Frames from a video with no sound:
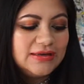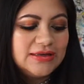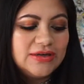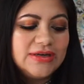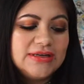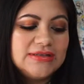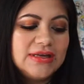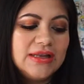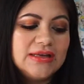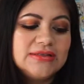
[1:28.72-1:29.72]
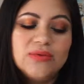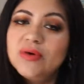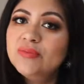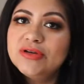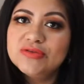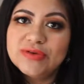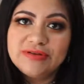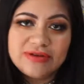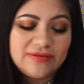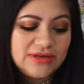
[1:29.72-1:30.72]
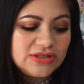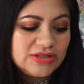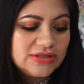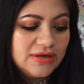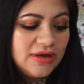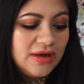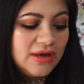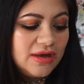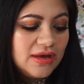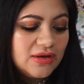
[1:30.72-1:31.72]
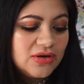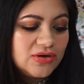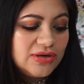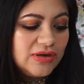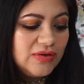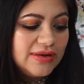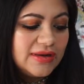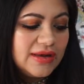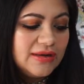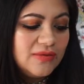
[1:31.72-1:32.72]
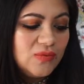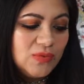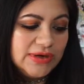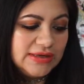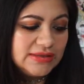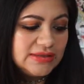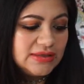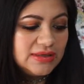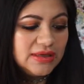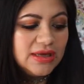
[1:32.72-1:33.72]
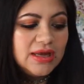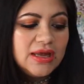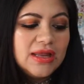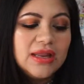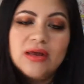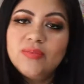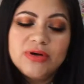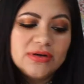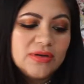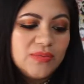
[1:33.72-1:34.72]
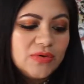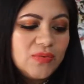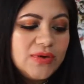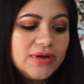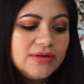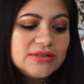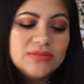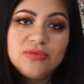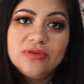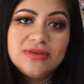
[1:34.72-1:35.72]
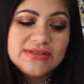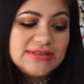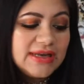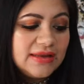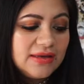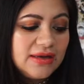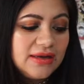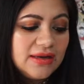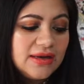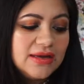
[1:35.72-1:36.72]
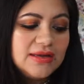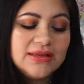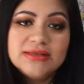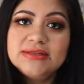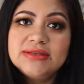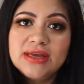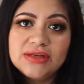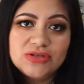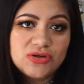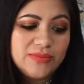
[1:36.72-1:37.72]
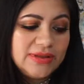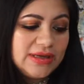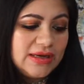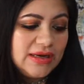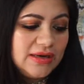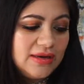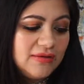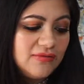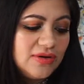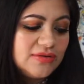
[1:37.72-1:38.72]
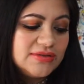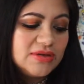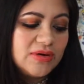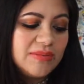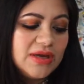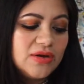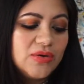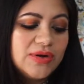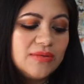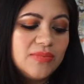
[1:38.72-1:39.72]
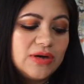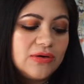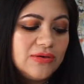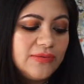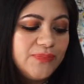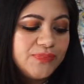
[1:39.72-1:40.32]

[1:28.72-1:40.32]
here it is, and it's a 1.25 inch curling wand. Now perk number one, smooth sailing. This is a turmaline infused ceramic coated barrel,